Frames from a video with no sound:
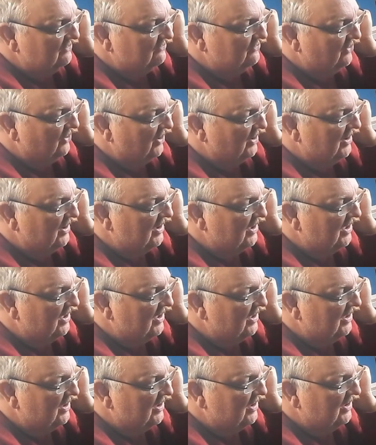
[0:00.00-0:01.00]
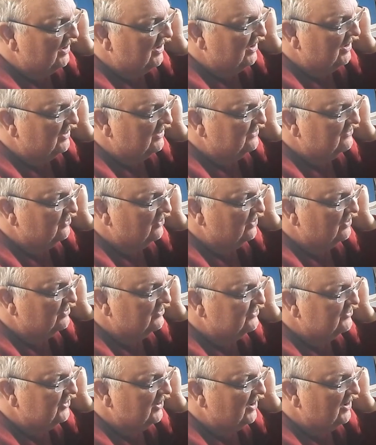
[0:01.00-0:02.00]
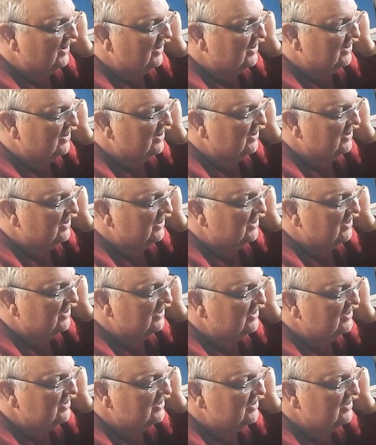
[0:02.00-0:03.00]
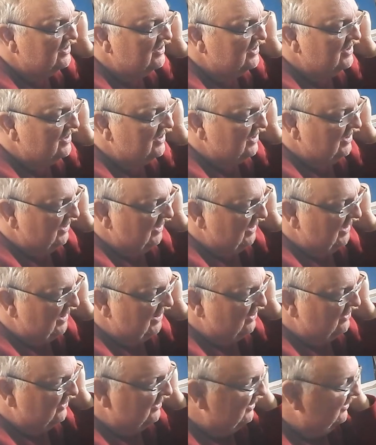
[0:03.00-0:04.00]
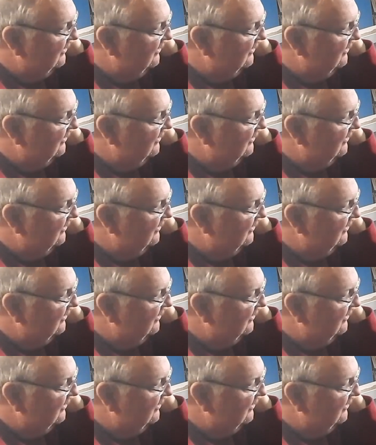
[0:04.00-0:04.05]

for a drill chuck out